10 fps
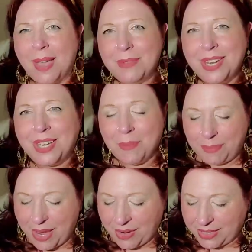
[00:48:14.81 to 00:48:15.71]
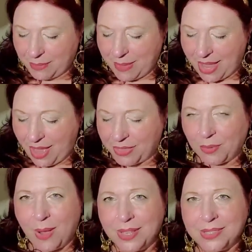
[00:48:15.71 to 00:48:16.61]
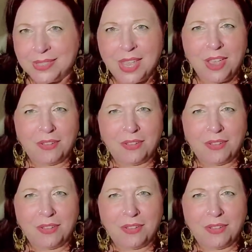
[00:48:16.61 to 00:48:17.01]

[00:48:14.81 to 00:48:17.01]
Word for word: I'm going to compare it to my other ones